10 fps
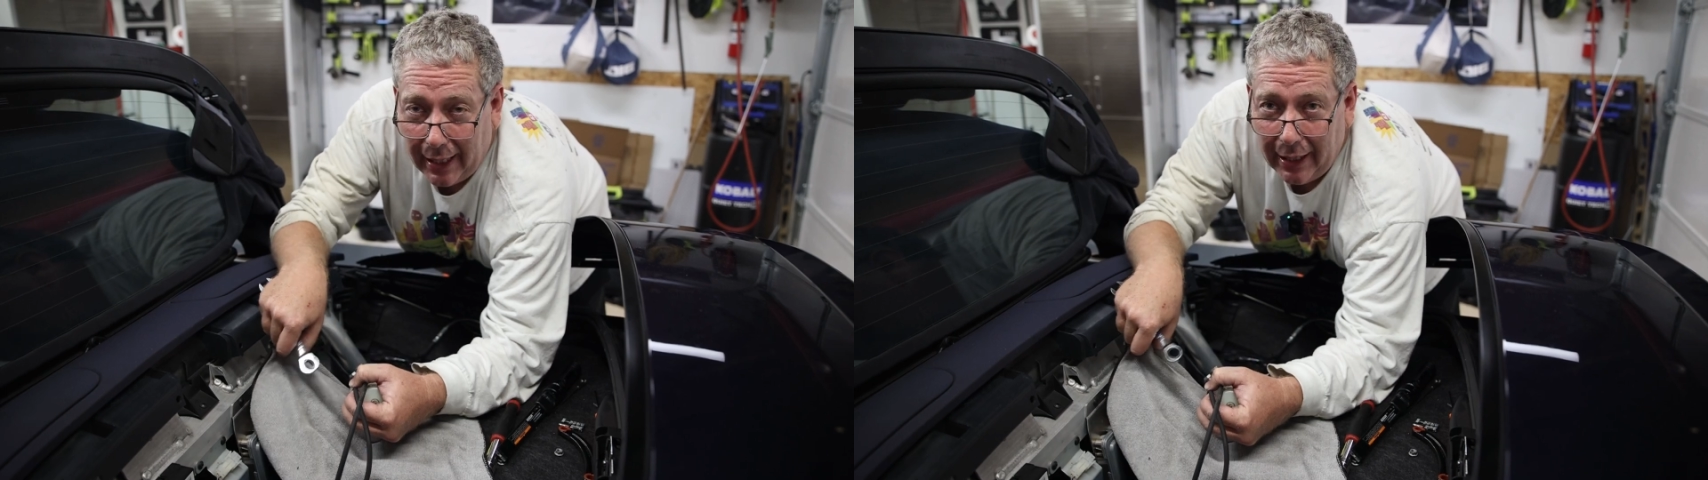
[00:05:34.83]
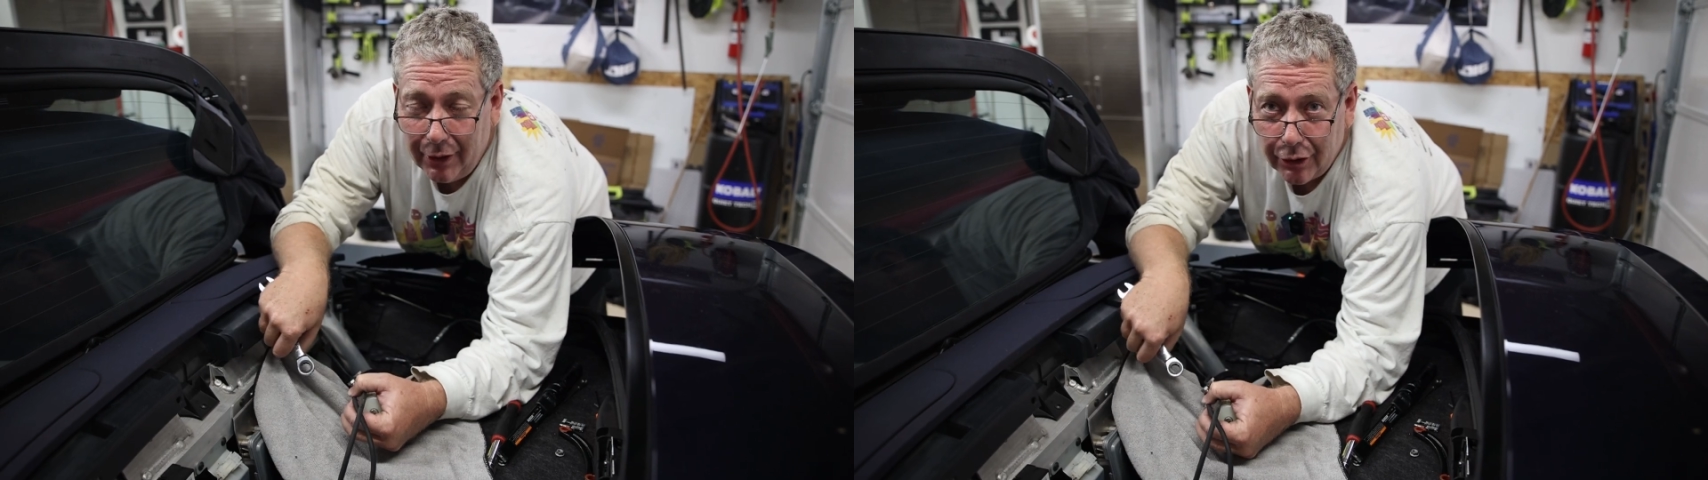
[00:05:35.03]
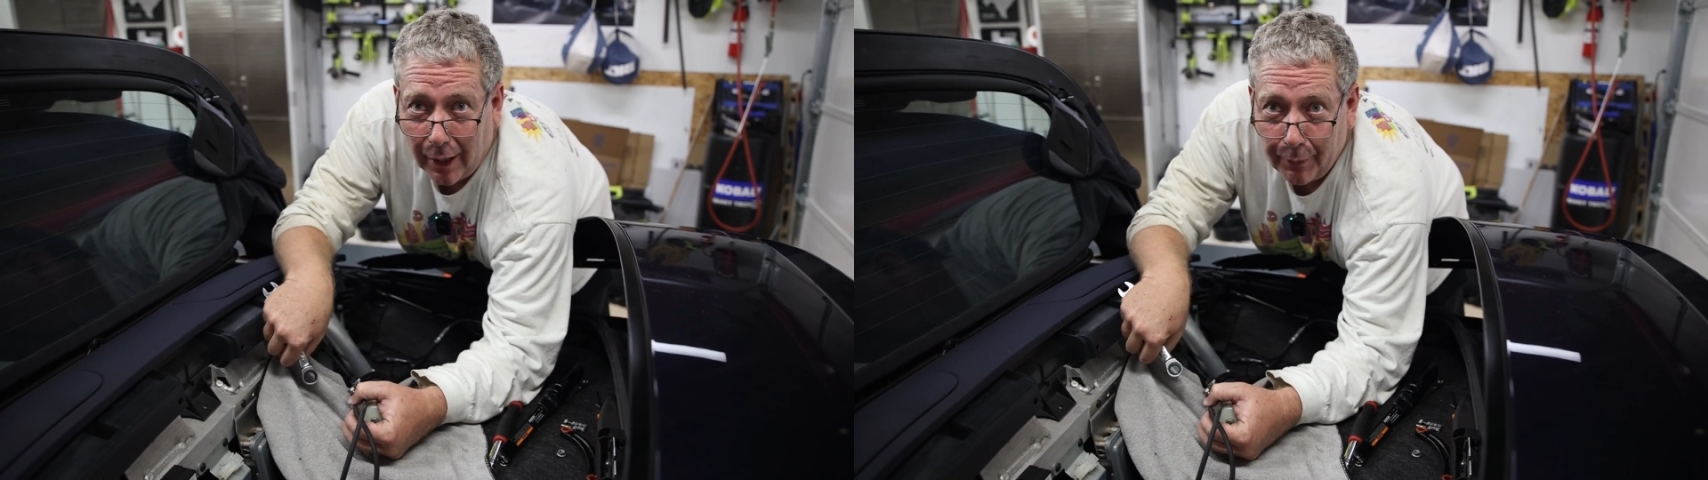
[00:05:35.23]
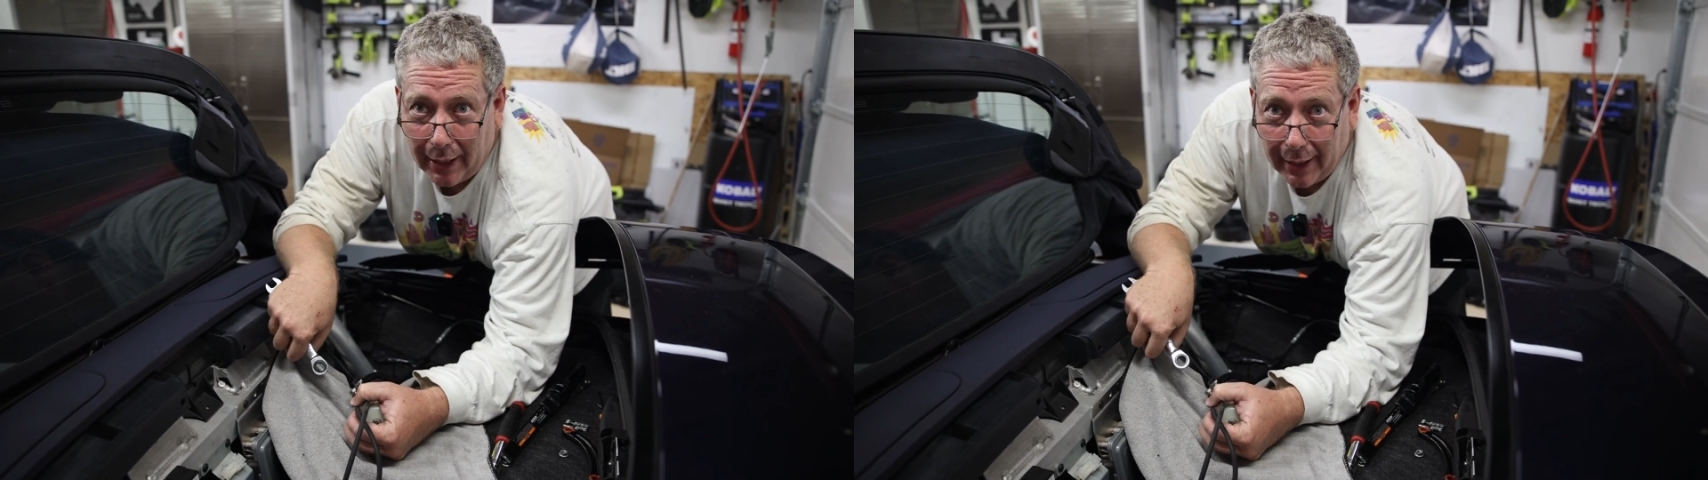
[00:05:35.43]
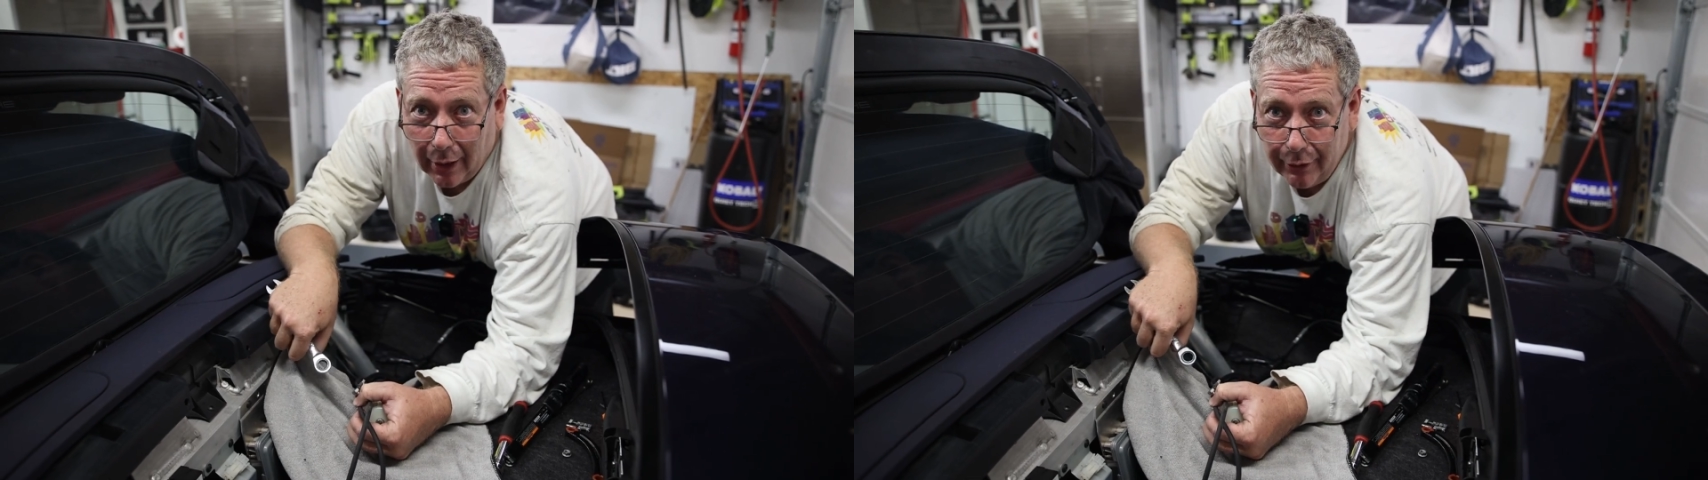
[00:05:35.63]
a shop
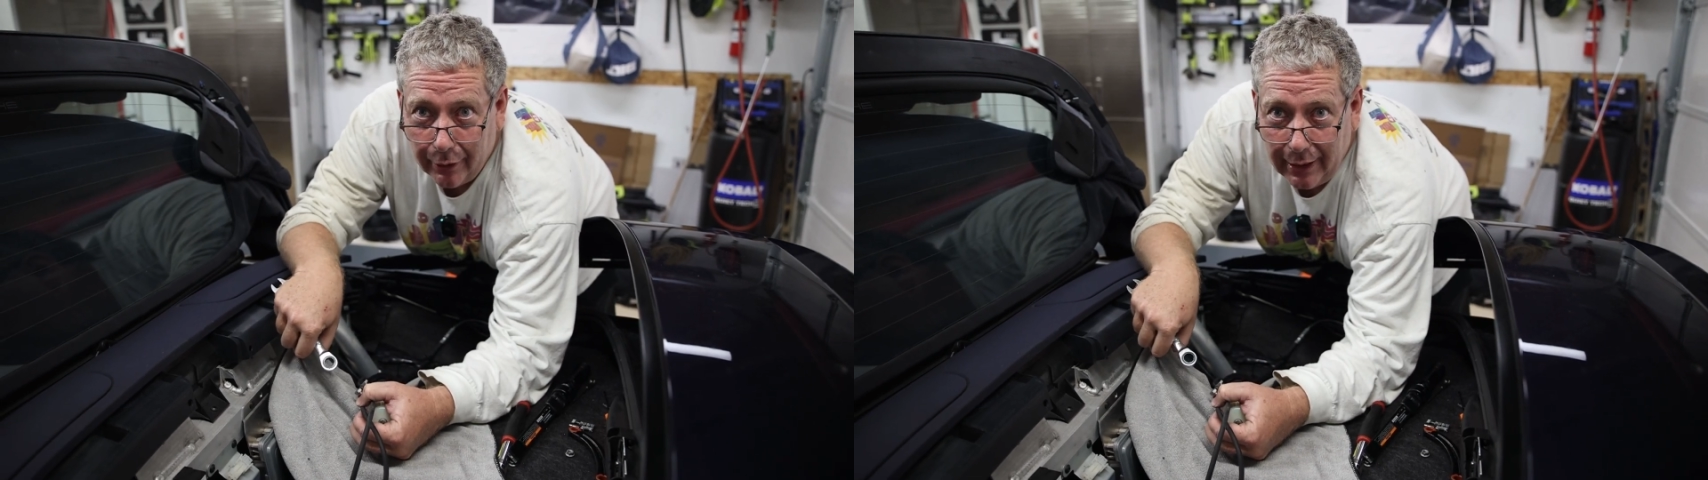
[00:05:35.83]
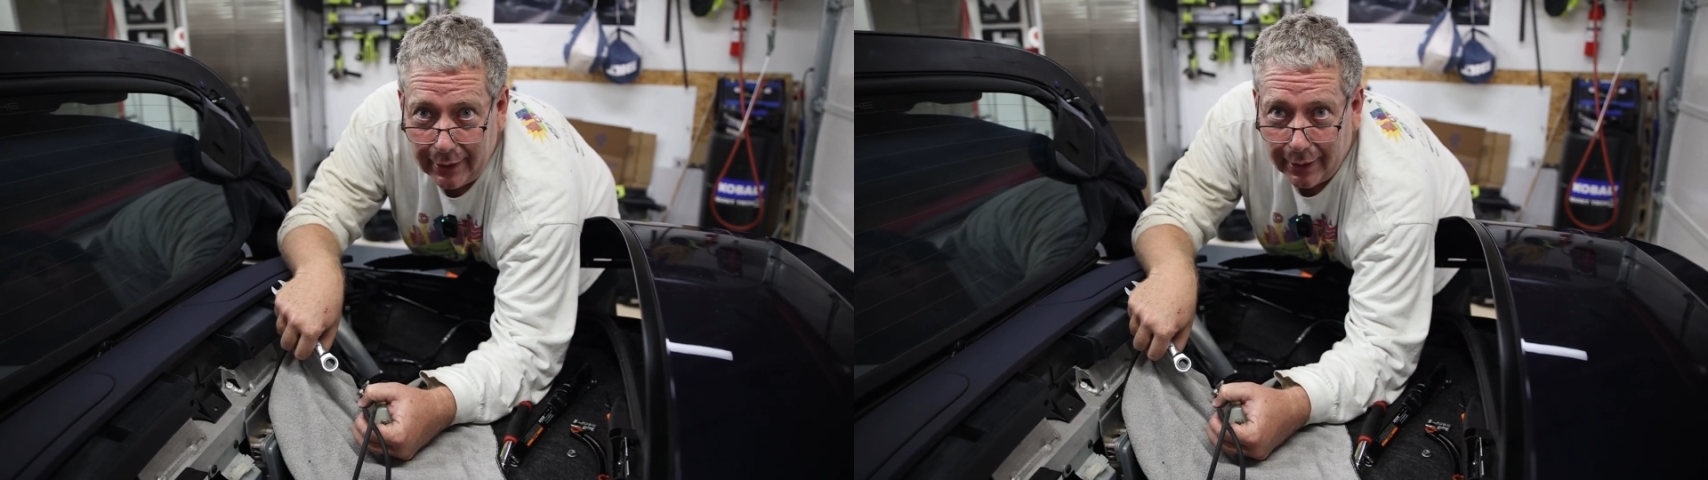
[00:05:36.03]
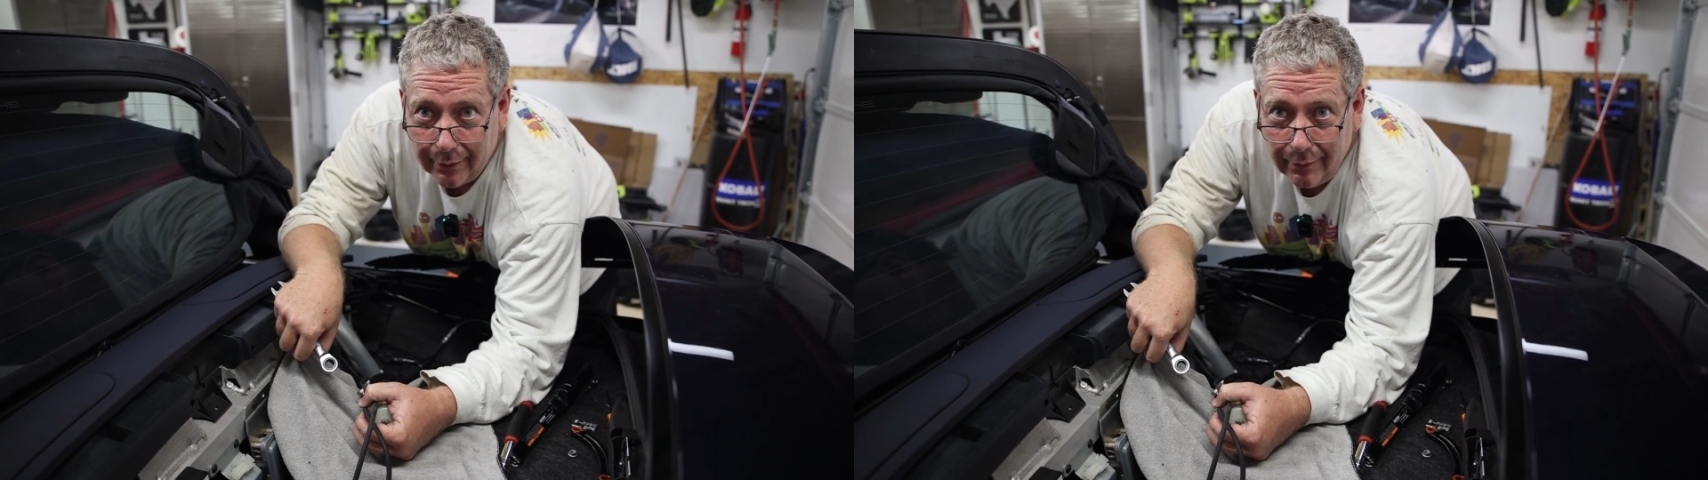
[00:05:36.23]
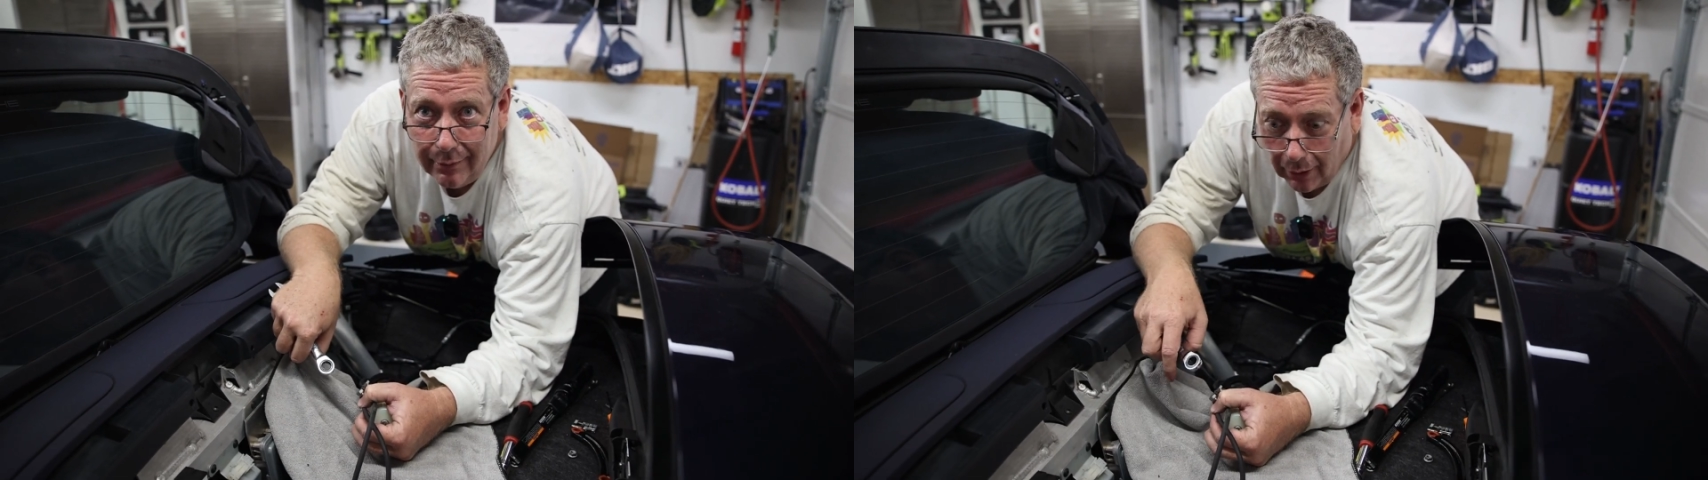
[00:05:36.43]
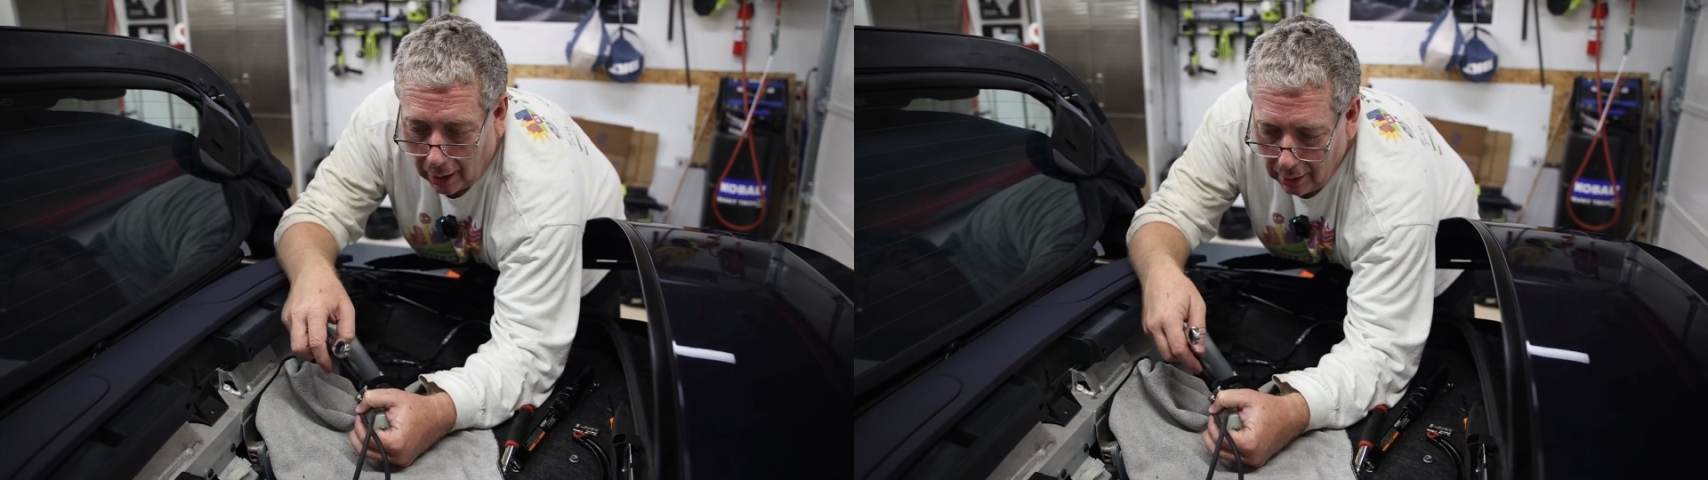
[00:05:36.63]
rag underneath it.
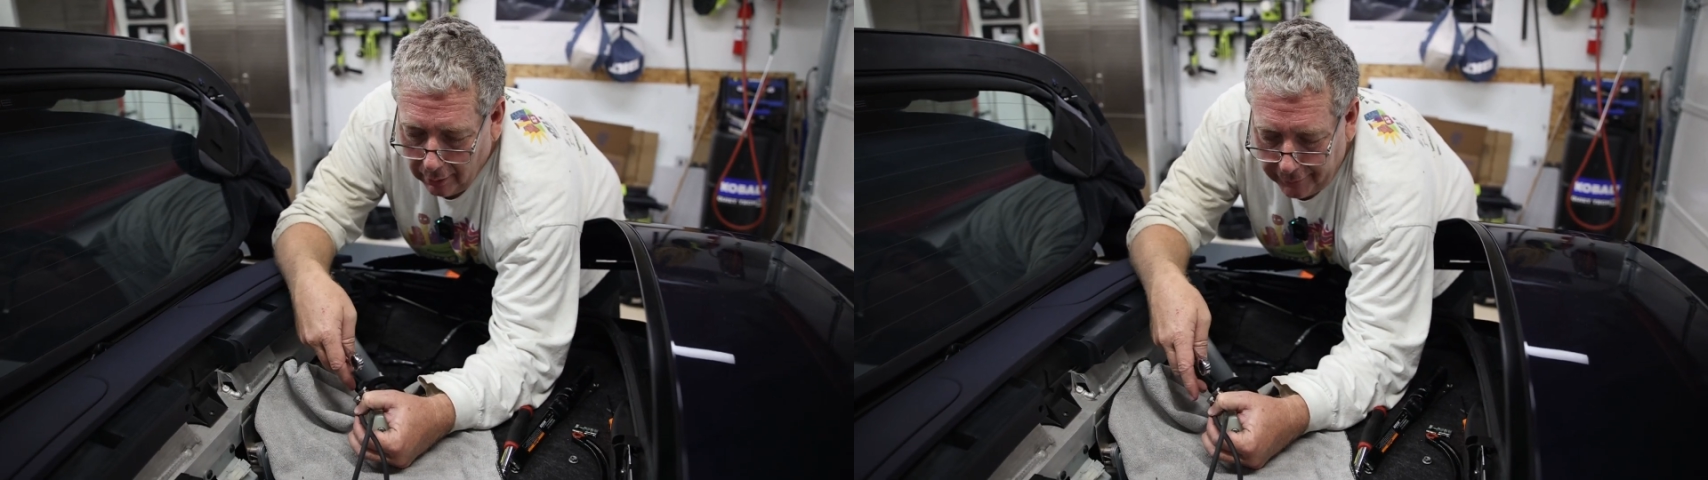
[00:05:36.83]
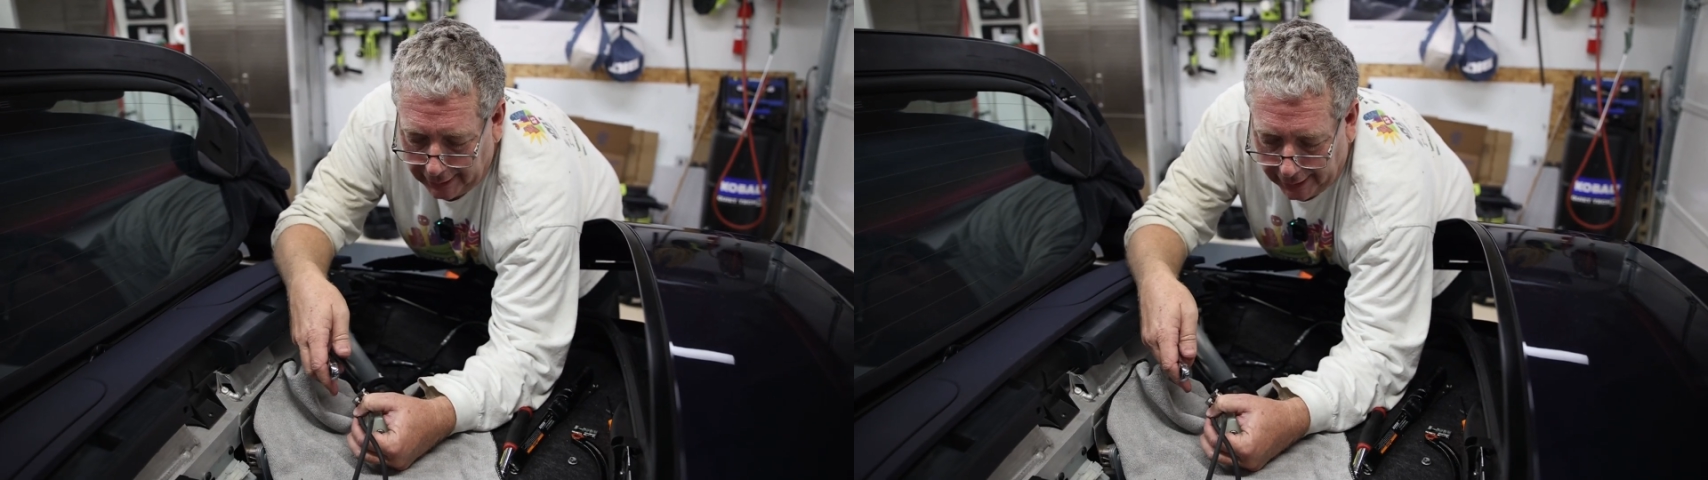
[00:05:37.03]
So all of the